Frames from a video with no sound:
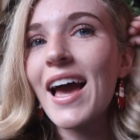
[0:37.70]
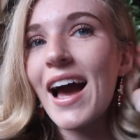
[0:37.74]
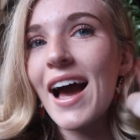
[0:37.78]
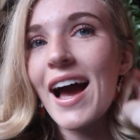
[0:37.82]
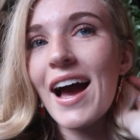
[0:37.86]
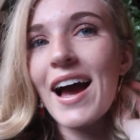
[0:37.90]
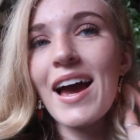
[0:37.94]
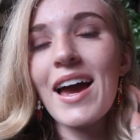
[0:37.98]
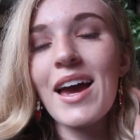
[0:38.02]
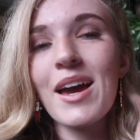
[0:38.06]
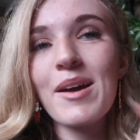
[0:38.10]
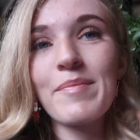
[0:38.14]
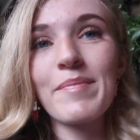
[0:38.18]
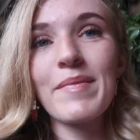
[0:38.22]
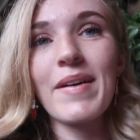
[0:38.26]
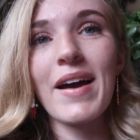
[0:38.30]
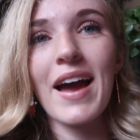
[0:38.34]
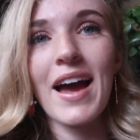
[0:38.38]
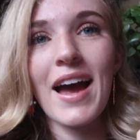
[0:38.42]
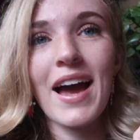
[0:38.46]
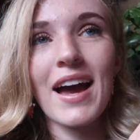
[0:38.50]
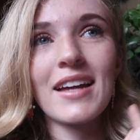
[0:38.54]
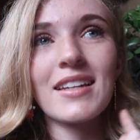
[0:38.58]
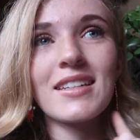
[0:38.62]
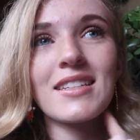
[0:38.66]
I'm
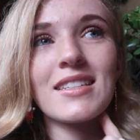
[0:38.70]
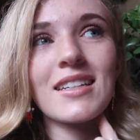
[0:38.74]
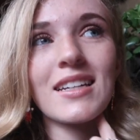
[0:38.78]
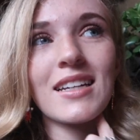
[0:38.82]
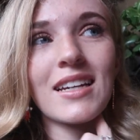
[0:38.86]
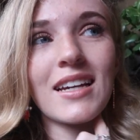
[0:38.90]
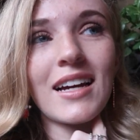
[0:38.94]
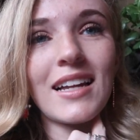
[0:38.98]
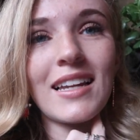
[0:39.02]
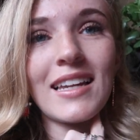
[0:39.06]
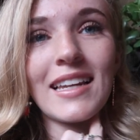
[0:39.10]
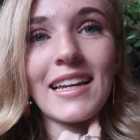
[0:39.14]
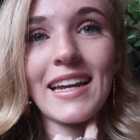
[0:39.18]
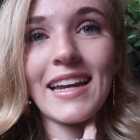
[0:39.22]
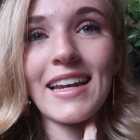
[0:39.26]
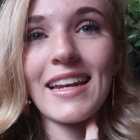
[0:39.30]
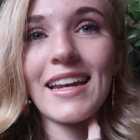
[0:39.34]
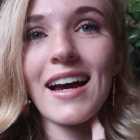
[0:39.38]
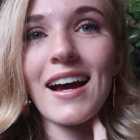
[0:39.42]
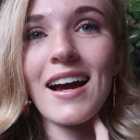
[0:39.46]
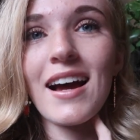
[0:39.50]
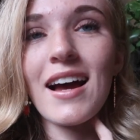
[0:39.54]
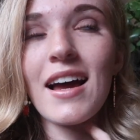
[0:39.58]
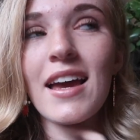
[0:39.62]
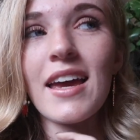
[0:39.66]
at
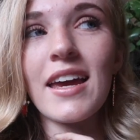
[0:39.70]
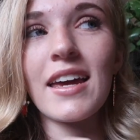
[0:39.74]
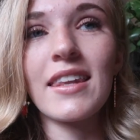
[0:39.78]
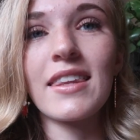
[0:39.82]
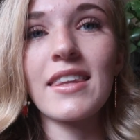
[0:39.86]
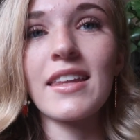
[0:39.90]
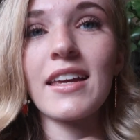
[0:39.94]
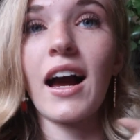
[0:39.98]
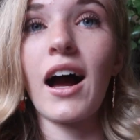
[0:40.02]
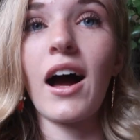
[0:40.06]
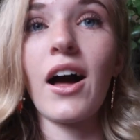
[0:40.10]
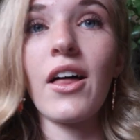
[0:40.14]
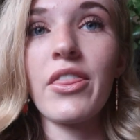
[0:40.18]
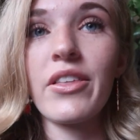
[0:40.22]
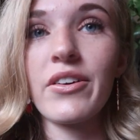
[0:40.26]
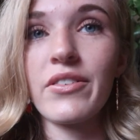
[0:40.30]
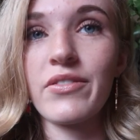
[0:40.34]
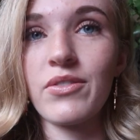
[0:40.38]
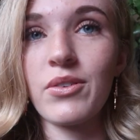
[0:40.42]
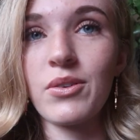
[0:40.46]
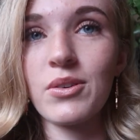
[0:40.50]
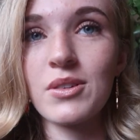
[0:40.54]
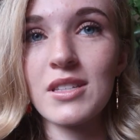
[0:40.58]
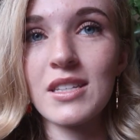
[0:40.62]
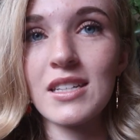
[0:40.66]
Kalina in the other
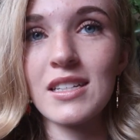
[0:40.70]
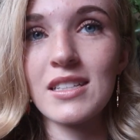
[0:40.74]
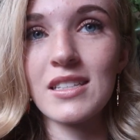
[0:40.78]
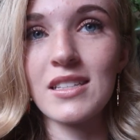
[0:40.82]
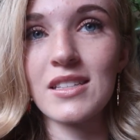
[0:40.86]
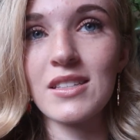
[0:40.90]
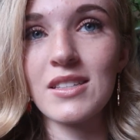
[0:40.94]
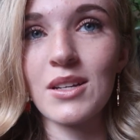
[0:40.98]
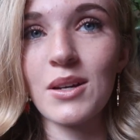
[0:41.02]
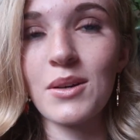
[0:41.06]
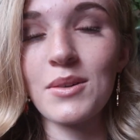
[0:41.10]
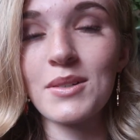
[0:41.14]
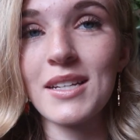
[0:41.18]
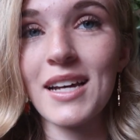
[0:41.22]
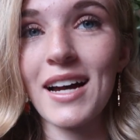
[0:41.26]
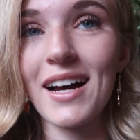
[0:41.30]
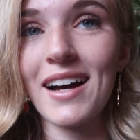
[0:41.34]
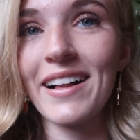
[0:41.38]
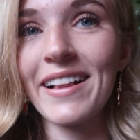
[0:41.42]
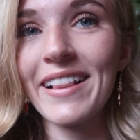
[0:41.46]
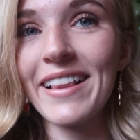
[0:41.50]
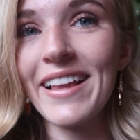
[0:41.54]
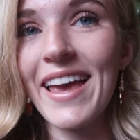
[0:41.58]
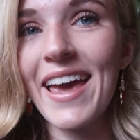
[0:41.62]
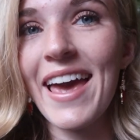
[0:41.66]
Four Seasons
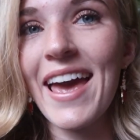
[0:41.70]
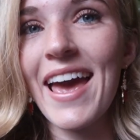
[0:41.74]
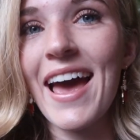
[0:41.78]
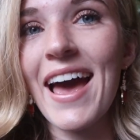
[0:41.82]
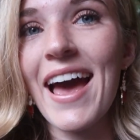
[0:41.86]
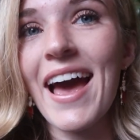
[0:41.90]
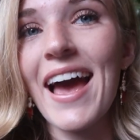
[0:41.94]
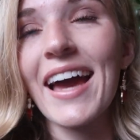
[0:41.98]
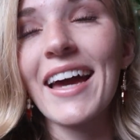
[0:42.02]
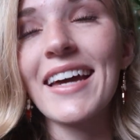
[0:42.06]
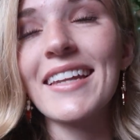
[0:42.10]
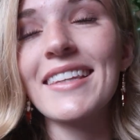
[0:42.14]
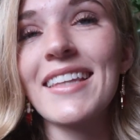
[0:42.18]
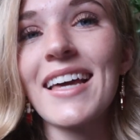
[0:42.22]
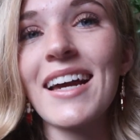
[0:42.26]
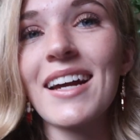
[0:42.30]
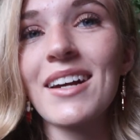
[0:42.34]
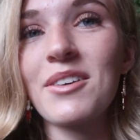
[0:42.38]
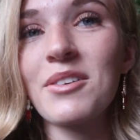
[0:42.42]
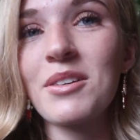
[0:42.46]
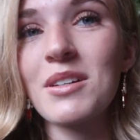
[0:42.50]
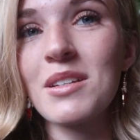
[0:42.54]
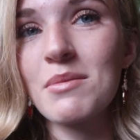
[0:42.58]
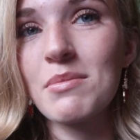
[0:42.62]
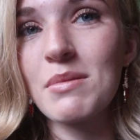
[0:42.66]
hotel and their
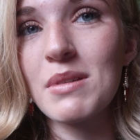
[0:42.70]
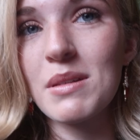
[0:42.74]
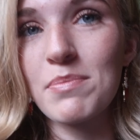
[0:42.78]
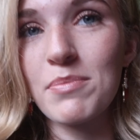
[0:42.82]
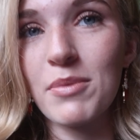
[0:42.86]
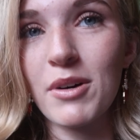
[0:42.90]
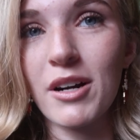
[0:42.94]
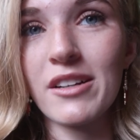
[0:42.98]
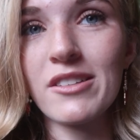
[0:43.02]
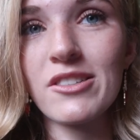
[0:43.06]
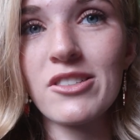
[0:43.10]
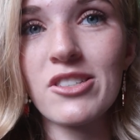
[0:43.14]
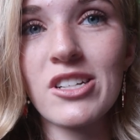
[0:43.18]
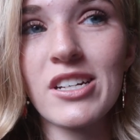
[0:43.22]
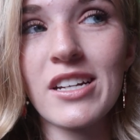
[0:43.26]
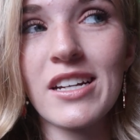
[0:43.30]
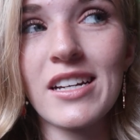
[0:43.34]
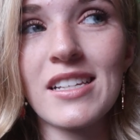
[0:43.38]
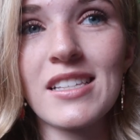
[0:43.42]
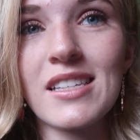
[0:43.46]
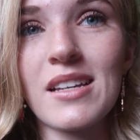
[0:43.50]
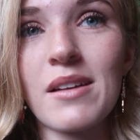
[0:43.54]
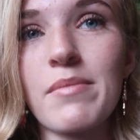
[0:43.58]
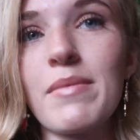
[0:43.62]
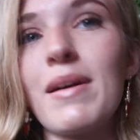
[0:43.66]
Christmas brunch
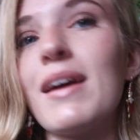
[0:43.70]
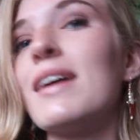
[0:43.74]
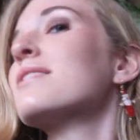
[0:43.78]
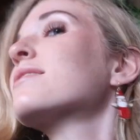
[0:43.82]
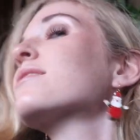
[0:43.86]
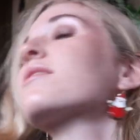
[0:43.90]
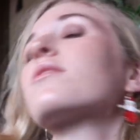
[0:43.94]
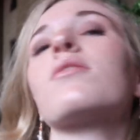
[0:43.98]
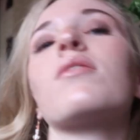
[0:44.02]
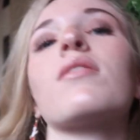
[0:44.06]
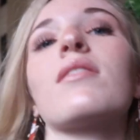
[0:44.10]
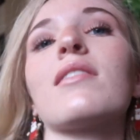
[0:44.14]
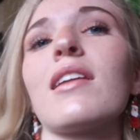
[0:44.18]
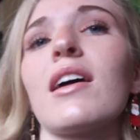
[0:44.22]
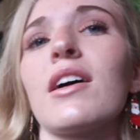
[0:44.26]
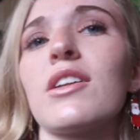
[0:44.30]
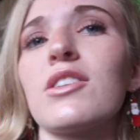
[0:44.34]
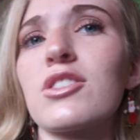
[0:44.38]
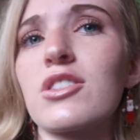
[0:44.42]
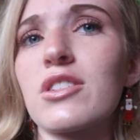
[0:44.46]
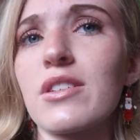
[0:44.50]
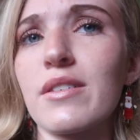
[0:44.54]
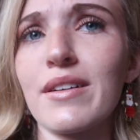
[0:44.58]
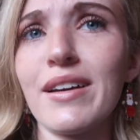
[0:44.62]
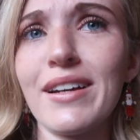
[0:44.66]
is amazing, or
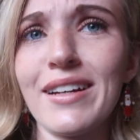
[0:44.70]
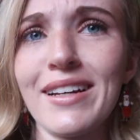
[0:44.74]
lunch.